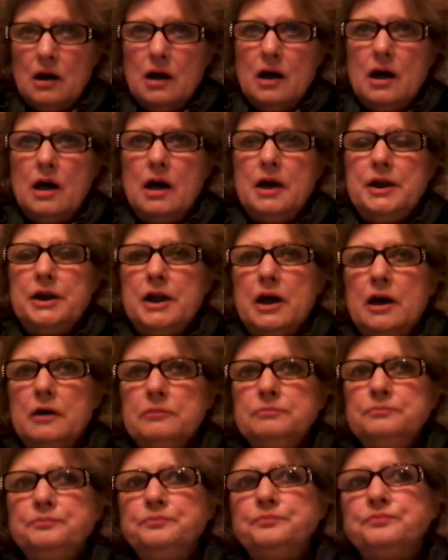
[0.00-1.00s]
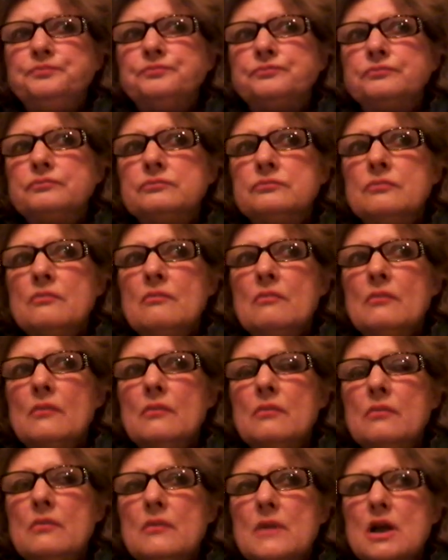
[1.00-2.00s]
And
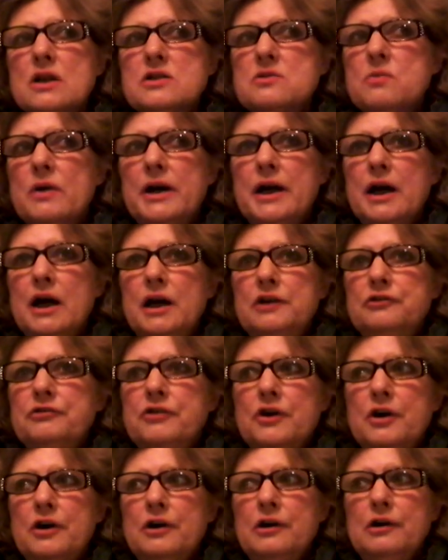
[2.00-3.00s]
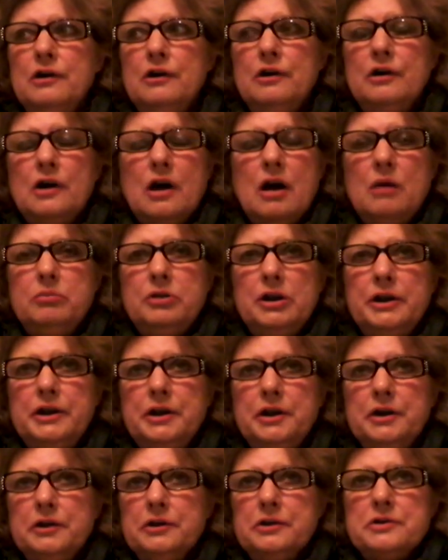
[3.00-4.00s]
this went on for a couple of
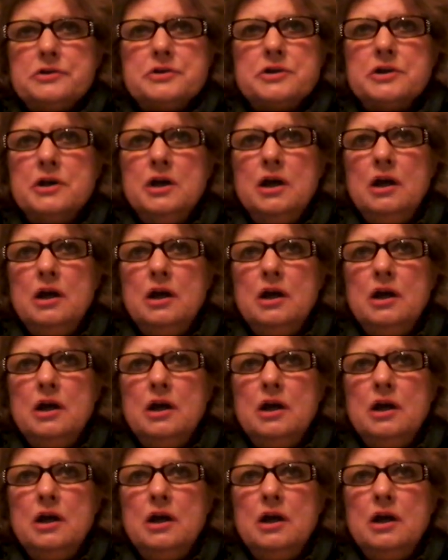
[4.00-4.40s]
years.